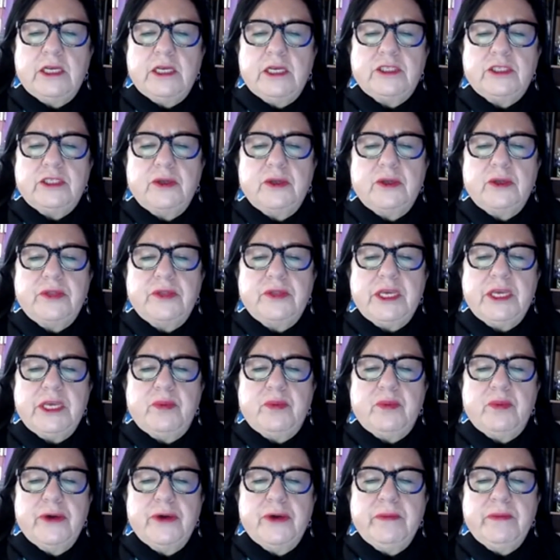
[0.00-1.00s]
So the
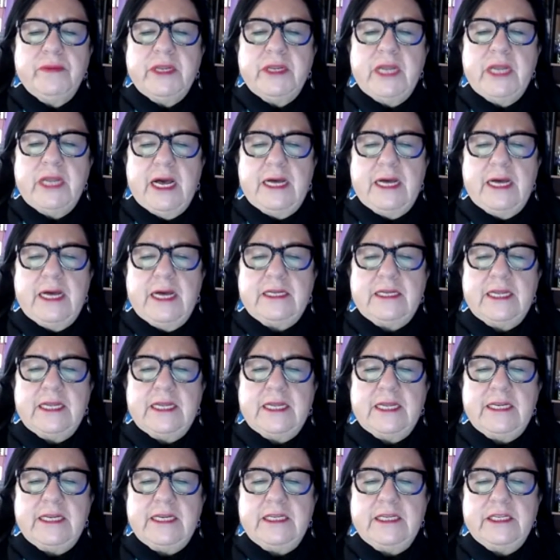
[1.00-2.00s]
appointment
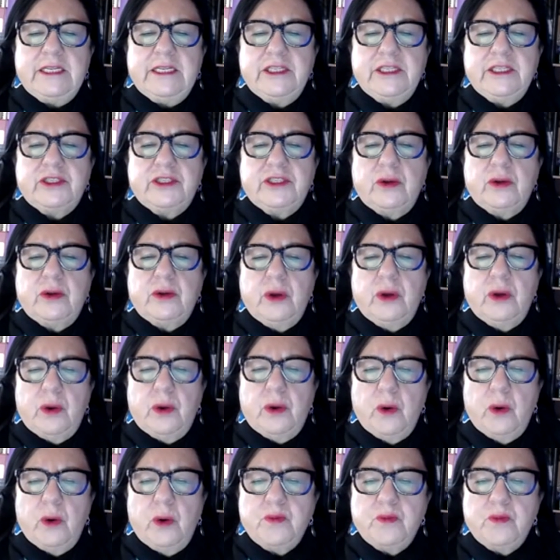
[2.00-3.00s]
hotline is
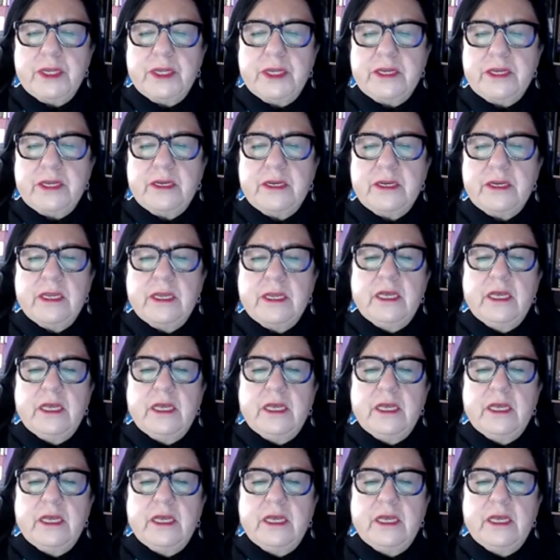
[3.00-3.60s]
open.